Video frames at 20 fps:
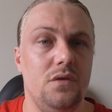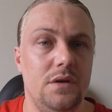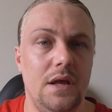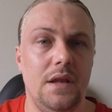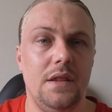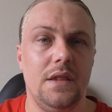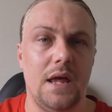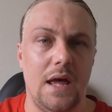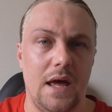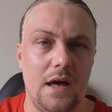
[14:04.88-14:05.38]

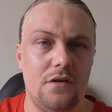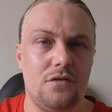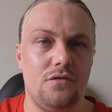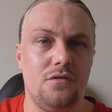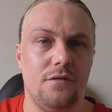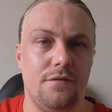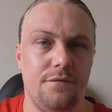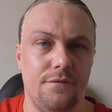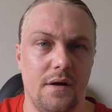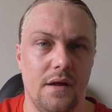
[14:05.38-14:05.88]
need the
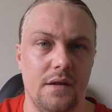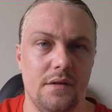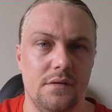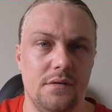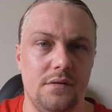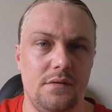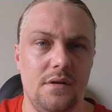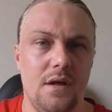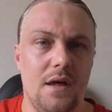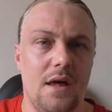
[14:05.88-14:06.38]
extra
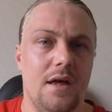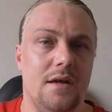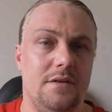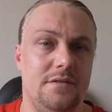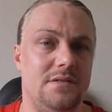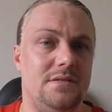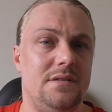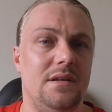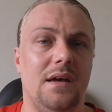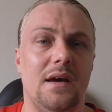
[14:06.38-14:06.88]
funds.
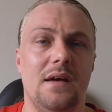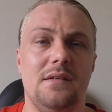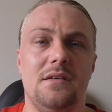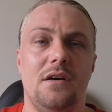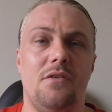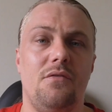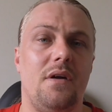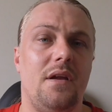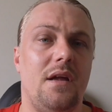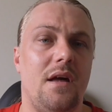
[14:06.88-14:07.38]
Just in case
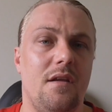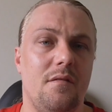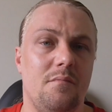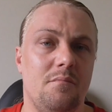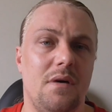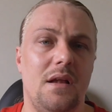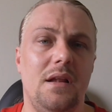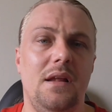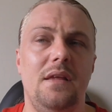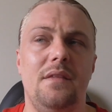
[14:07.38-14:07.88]
I run out of
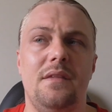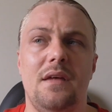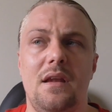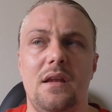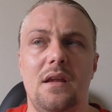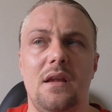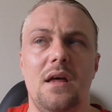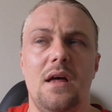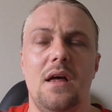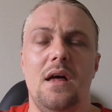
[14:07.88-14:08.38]
money,
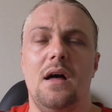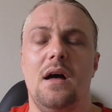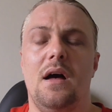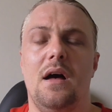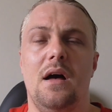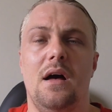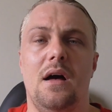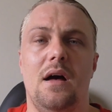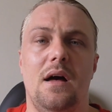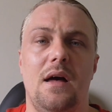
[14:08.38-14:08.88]
then
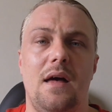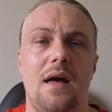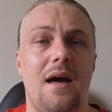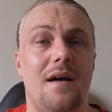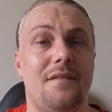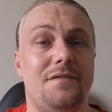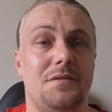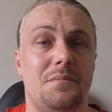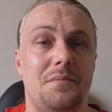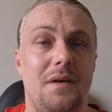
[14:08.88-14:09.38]
I
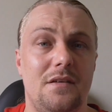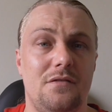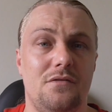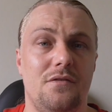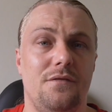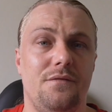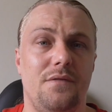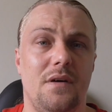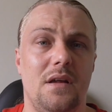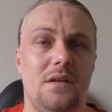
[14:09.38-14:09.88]
have some
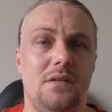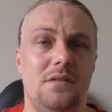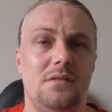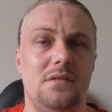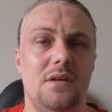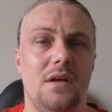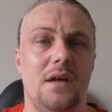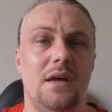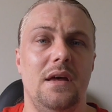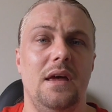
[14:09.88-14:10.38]
extra
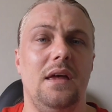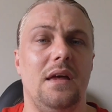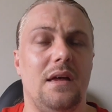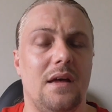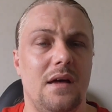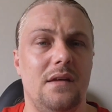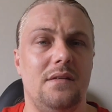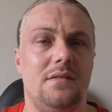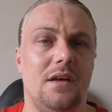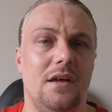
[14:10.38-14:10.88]
funds in
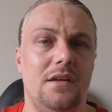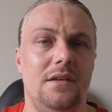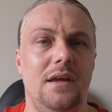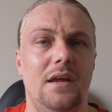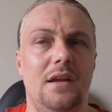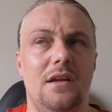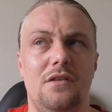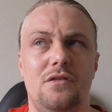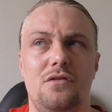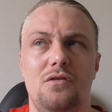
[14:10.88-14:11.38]
case I
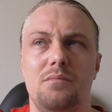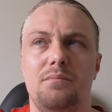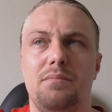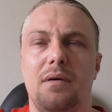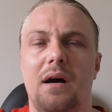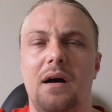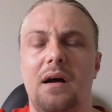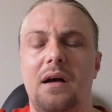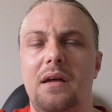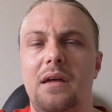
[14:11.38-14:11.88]
needed to
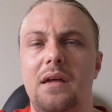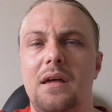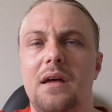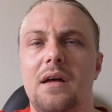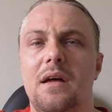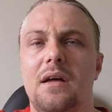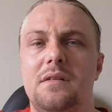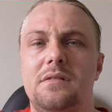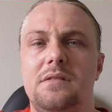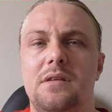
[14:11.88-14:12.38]
buy
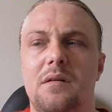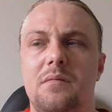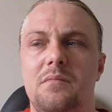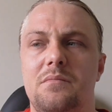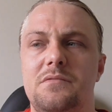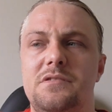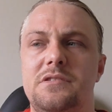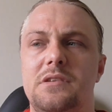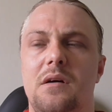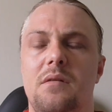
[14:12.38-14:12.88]

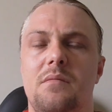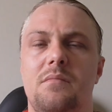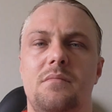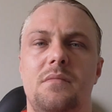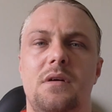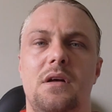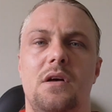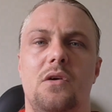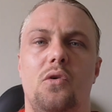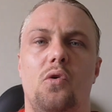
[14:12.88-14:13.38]
some
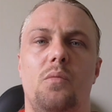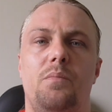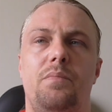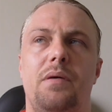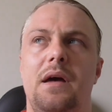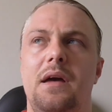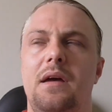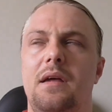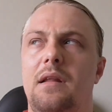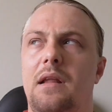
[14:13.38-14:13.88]
or
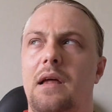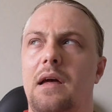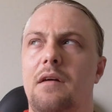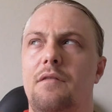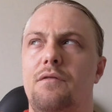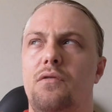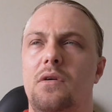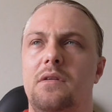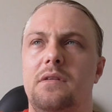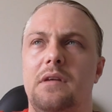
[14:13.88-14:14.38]
pay,
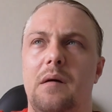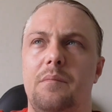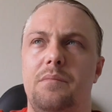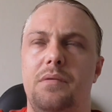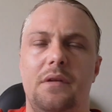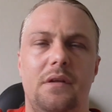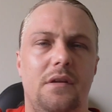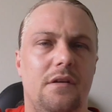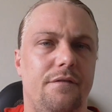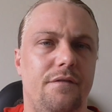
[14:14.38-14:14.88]
like for
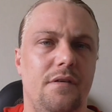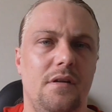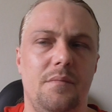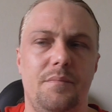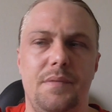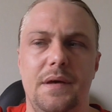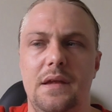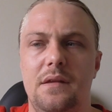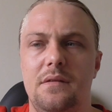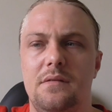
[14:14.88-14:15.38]
example in the
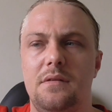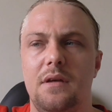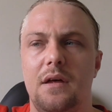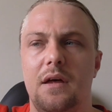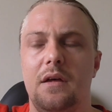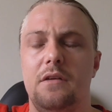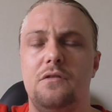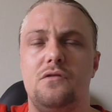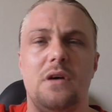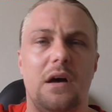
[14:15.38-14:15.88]
Philippines,
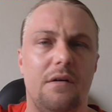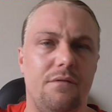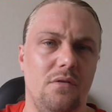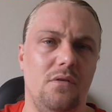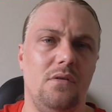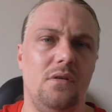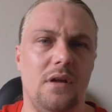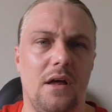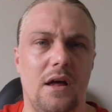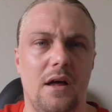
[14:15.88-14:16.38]

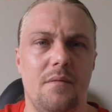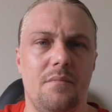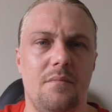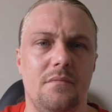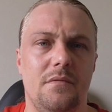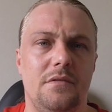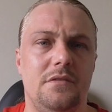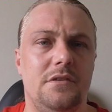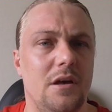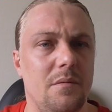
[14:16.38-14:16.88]
travel
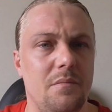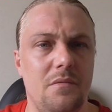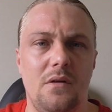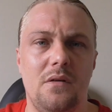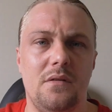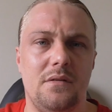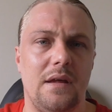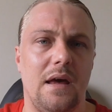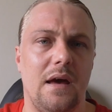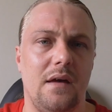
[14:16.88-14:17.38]

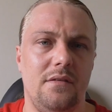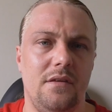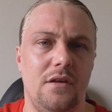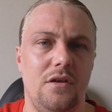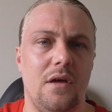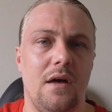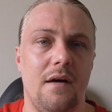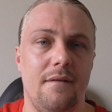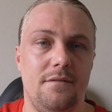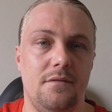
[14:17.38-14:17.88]
terminal tax that
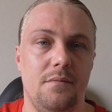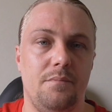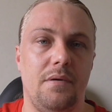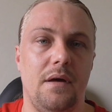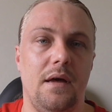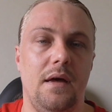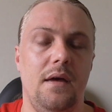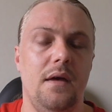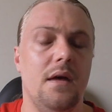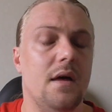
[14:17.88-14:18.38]
you have to
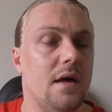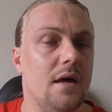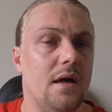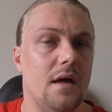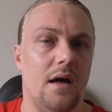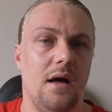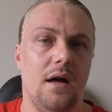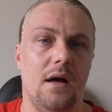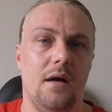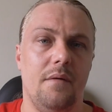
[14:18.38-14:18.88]
pay.
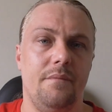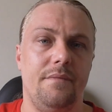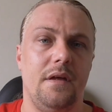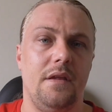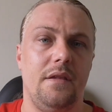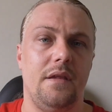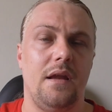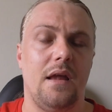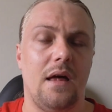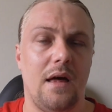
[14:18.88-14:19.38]

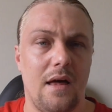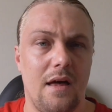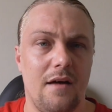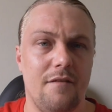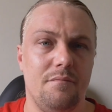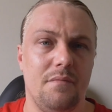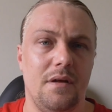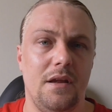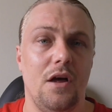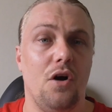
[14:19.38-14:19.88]
Then I
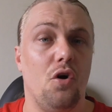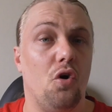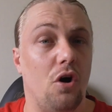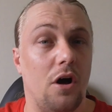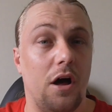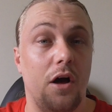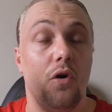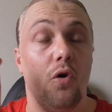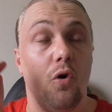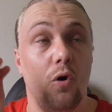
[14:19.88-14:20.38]
have money.
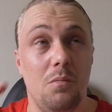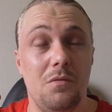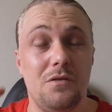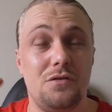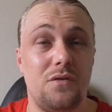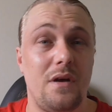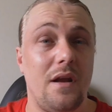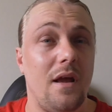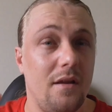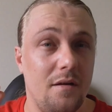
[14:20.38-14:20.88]
I
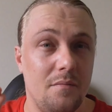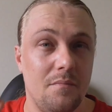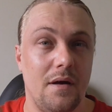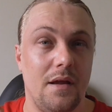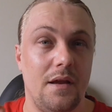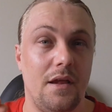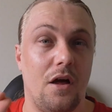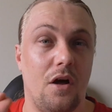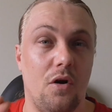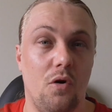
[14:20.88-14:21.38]
almost ran out of
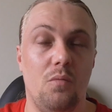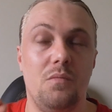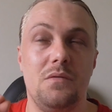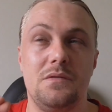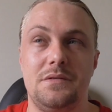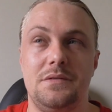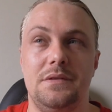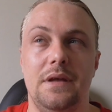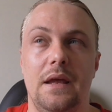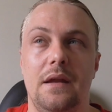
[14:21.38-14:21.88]
money. I
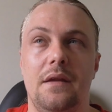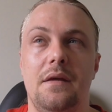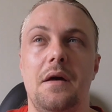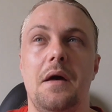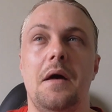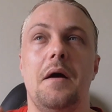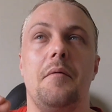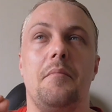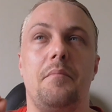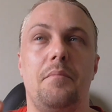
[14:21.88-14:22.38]
almost did,
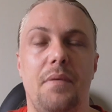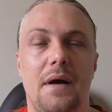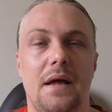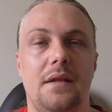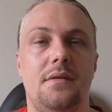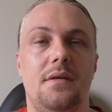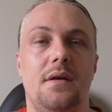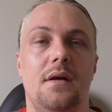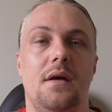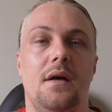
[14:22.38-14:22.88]

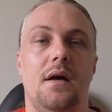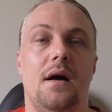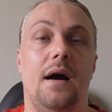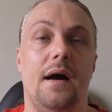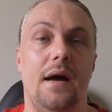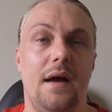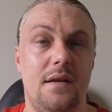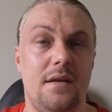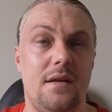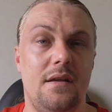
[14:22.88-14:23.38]
but
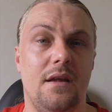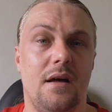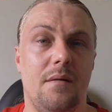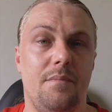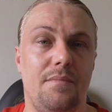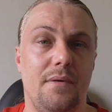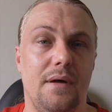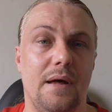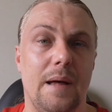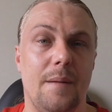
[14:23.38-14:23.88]
I ended
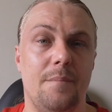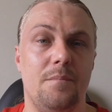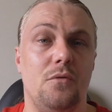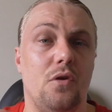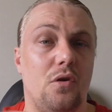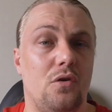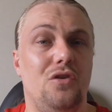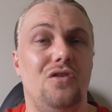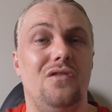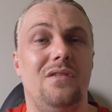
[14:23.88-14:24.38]
up
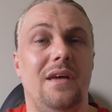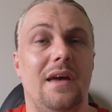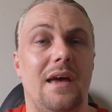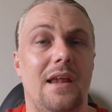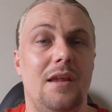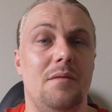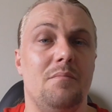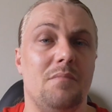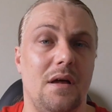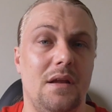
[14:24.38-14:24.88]
not using
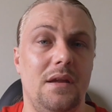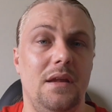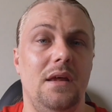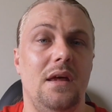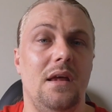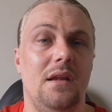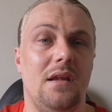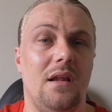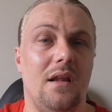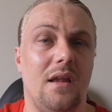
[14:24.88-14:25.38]
any
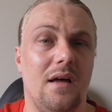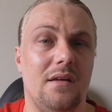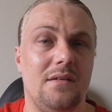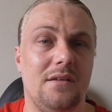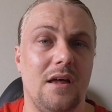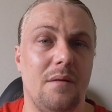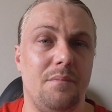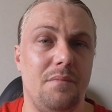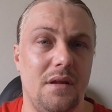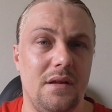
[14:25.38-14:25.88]
money in the
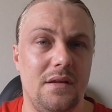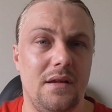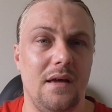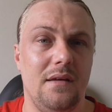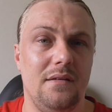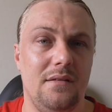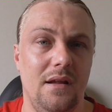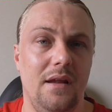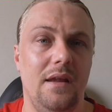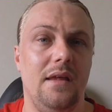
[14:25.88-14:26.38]
last couple of
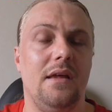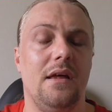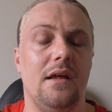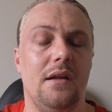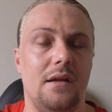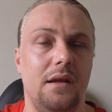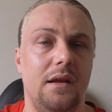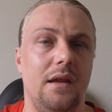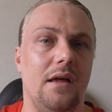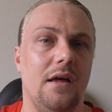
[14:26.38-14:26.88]
days
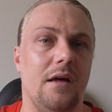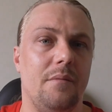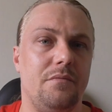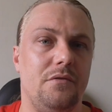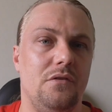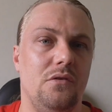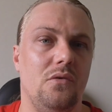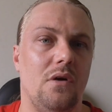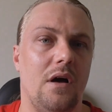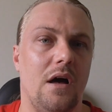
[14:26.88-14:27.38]
leading up
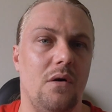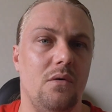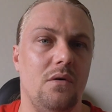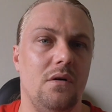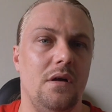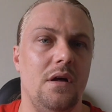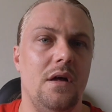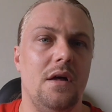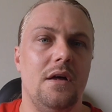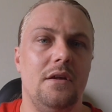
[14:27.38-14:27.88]
to
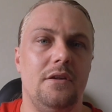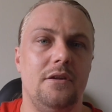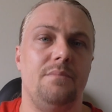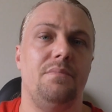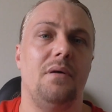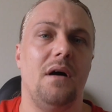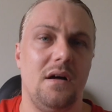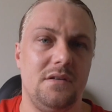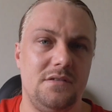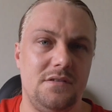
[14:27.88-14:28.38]
our
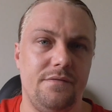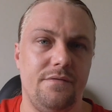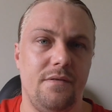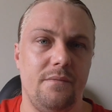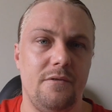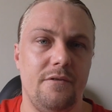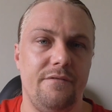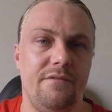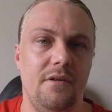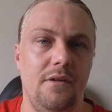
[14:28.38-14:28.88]
departure
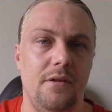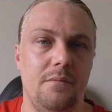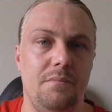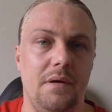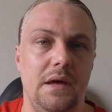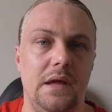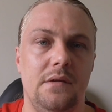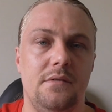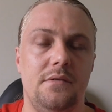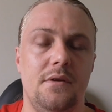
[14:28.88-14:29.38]
from the
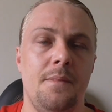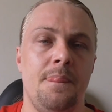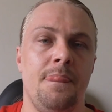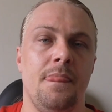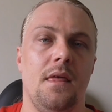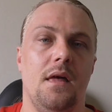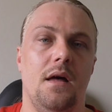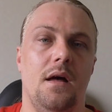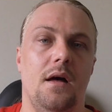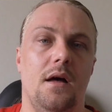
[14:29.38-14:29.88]
Philippines,
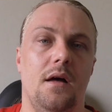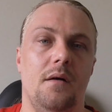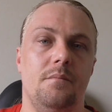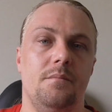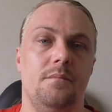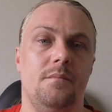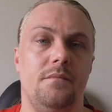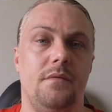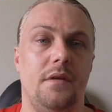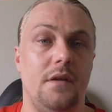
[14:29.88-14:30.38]

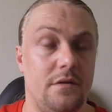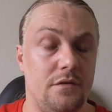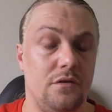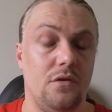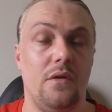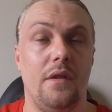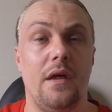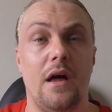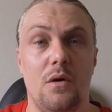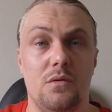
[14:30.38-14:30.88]
and
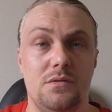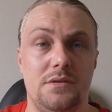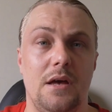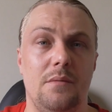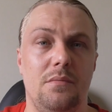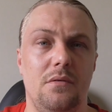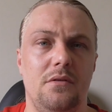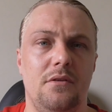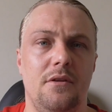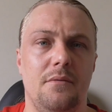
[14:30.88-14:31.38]
so that I was
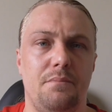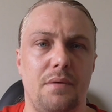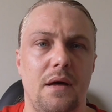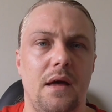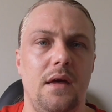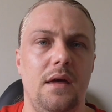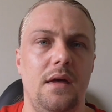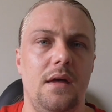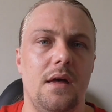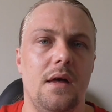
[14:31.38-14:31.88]
able to
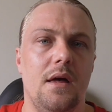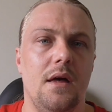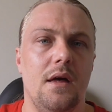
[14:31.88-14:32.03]
pay